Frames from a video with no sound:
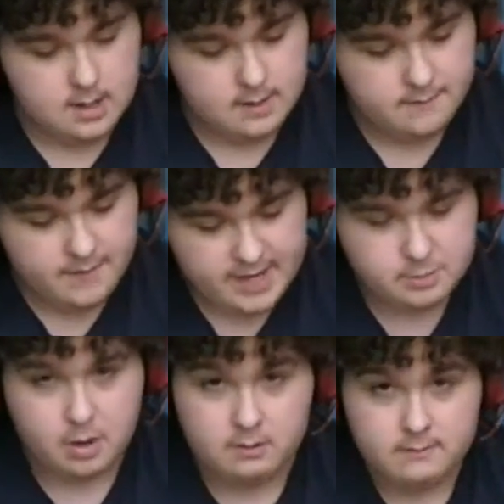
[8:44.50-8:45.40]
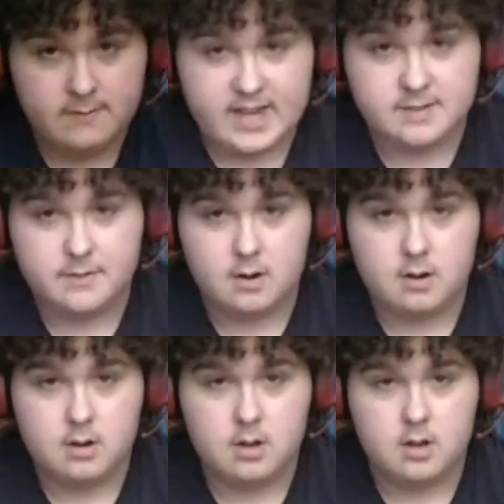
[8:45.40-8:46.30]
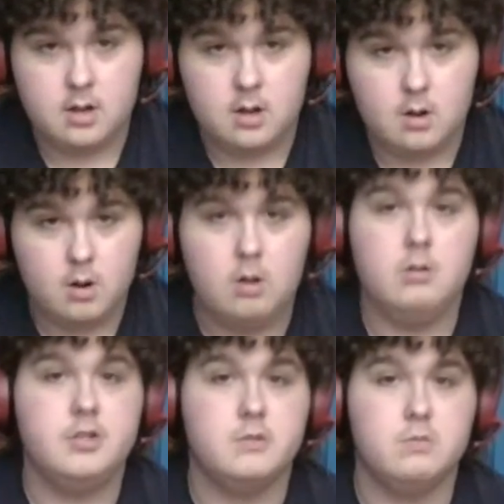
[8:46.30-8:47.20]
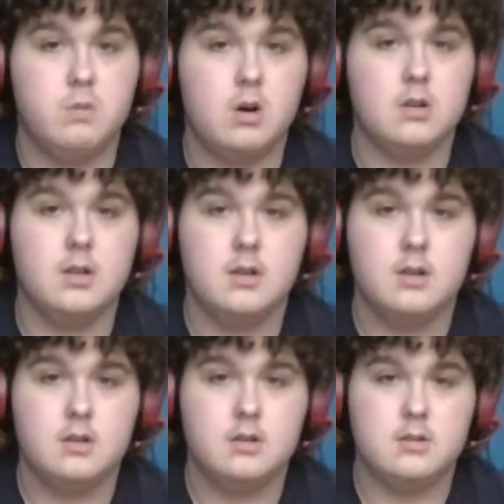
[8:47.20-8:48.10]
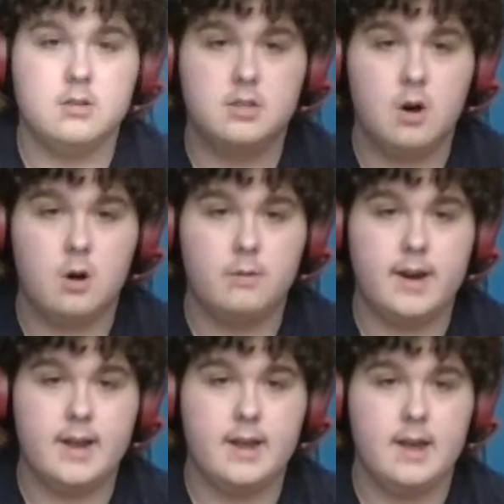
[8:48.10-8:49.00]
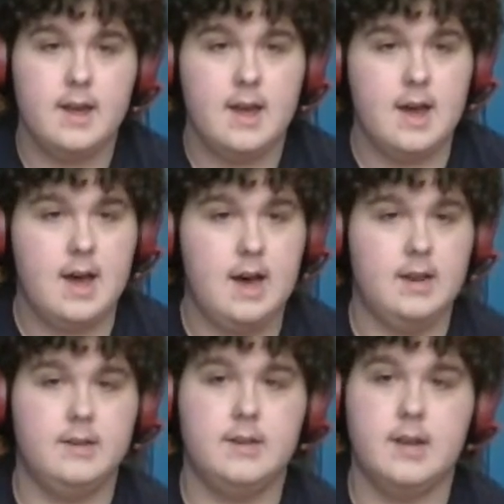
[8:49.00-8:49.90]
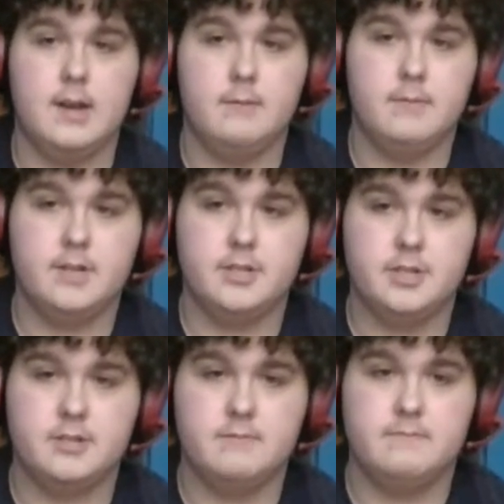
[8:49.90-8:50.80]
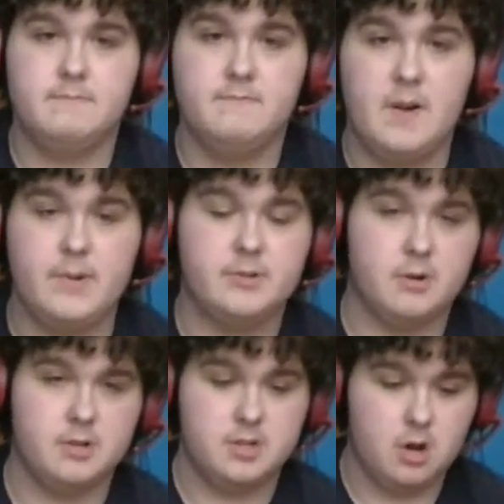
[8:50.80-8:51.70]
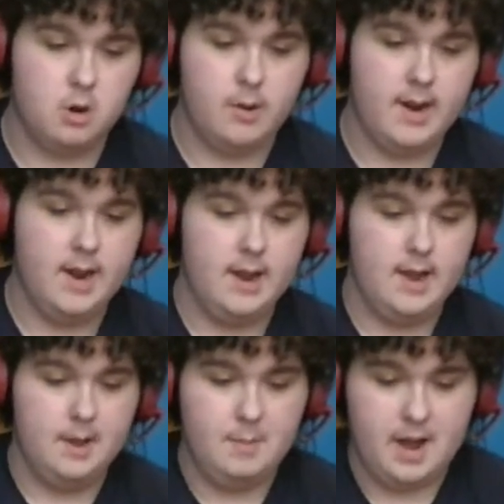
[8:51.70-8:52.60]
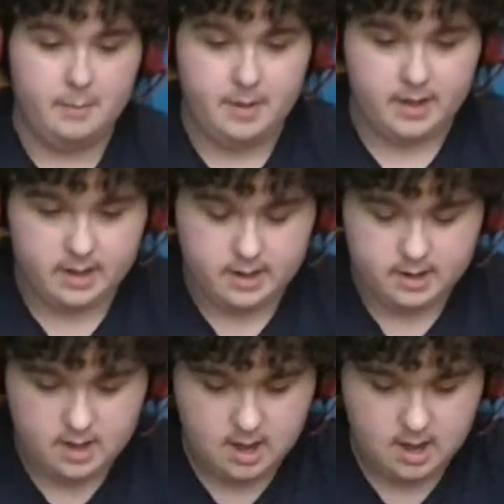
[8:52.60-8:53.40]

Phase 1, Phase 4, all just one story, and it's just very strong story, in my opinion.